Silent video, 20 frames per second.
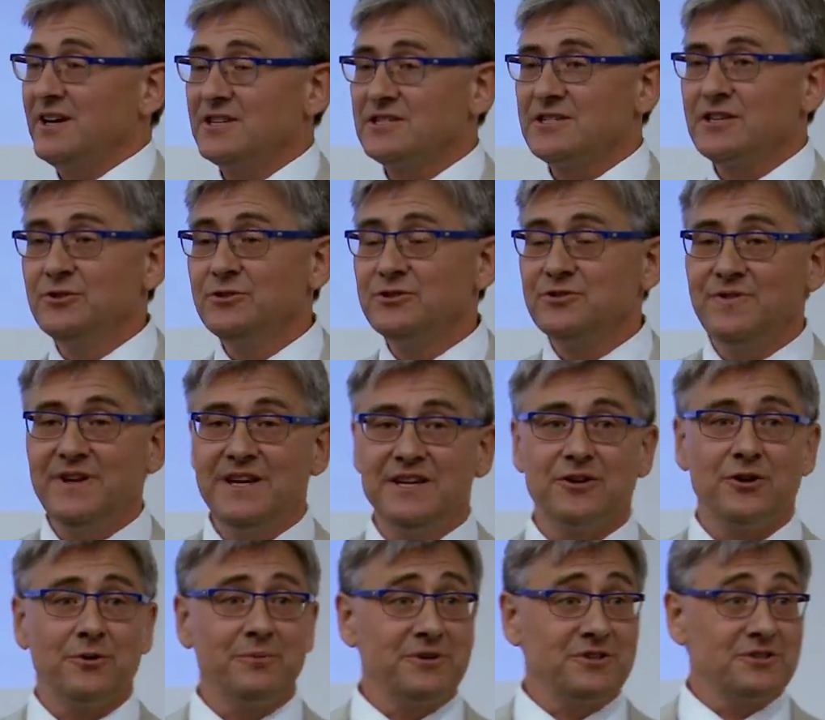exclusive
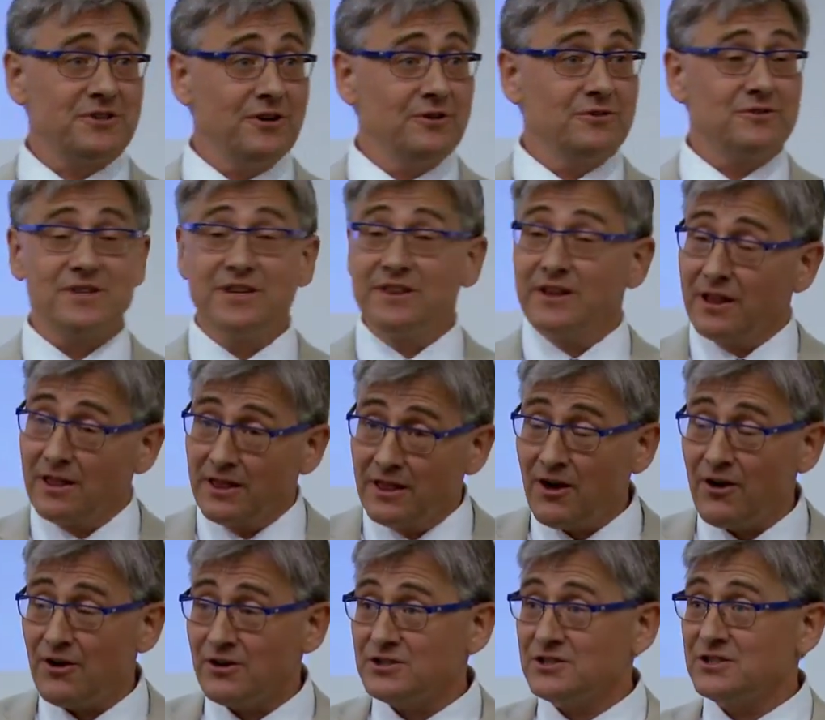economic zones. And the
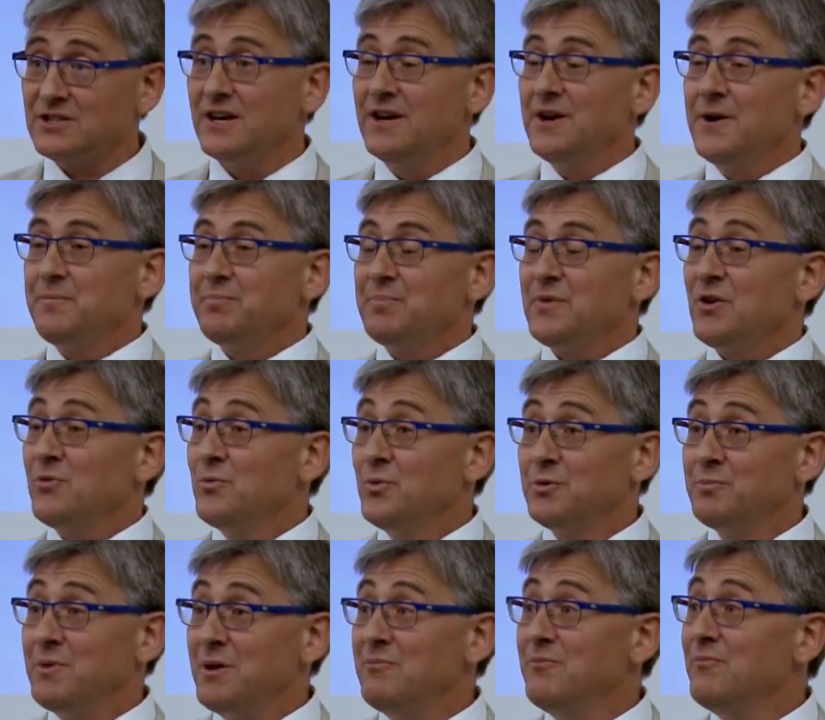loss
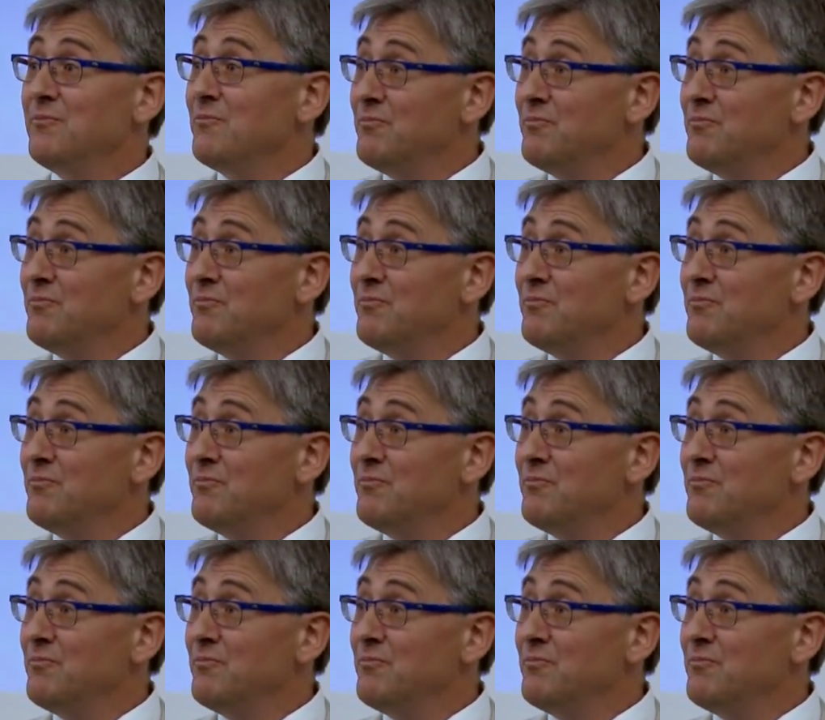would be